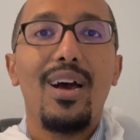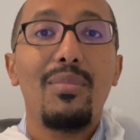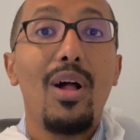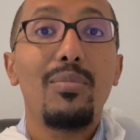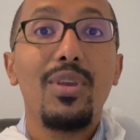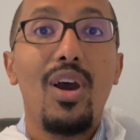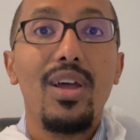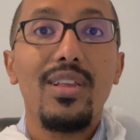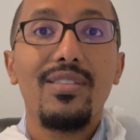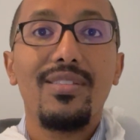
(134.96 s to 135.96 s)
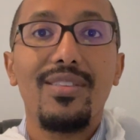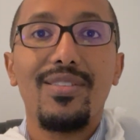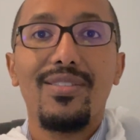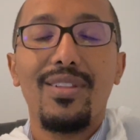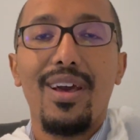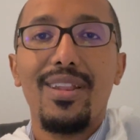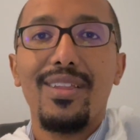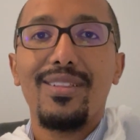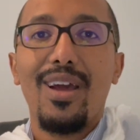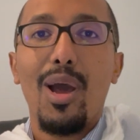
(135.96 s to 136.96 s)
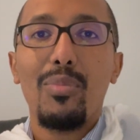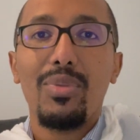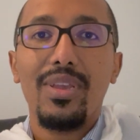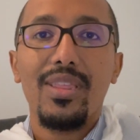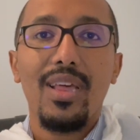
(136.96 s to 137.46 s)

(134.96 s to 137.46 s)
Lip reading: I'll be honest, this is not a topic